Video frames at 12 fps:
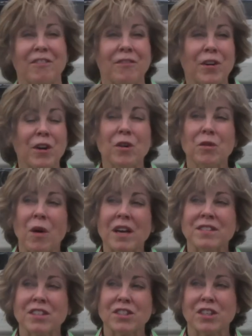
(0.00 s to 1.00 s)
Food
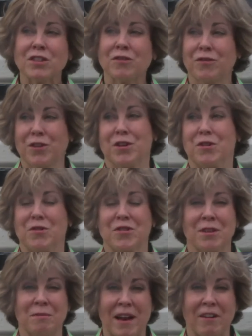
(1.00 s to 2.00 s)
wasn't just food
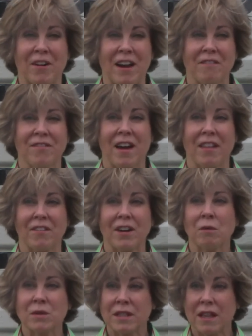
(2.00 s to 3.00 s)
to my grandfather,
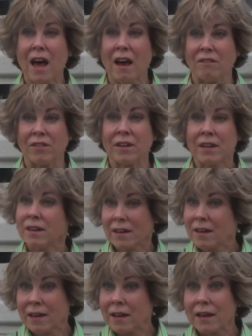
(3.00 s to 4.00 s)
it was love.
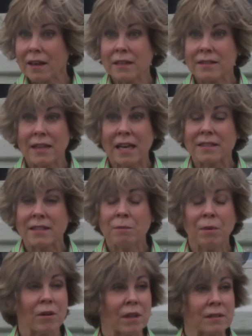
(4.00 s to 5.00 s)
It's that
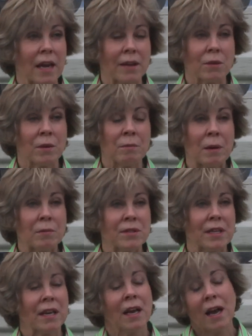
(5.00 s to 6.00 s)
simple because I can remember
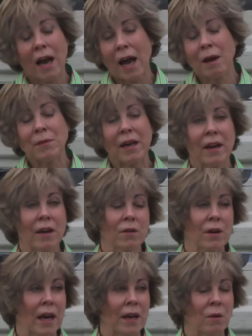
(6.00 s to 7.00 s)
saying, I'm not
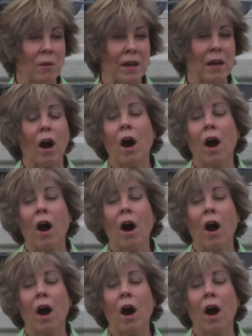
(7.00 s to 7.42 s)
hungry, I don't want to eat.